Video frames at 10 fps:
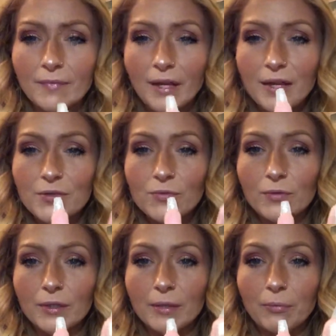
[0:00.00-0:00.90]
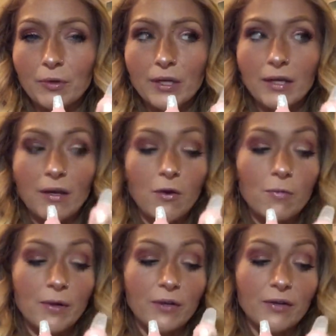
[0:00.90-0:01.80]
That is really pretty. Oh
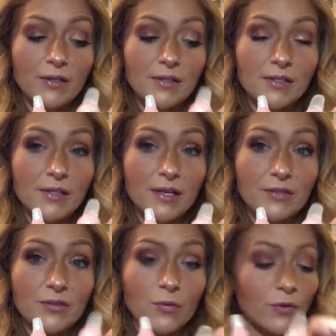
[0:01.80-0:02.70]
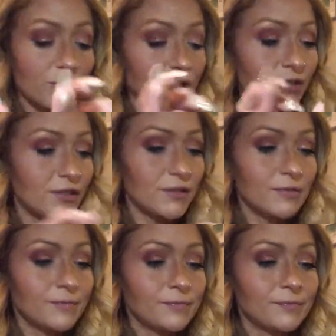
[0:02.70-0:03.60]
my goodness, that is gorgeous.
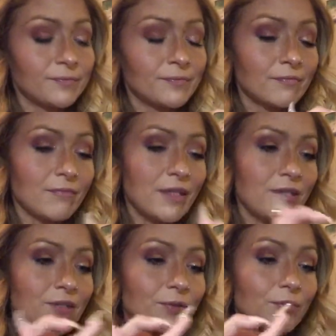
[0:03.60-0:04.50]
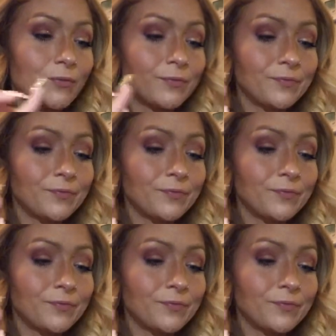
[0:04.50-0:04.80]
Me do.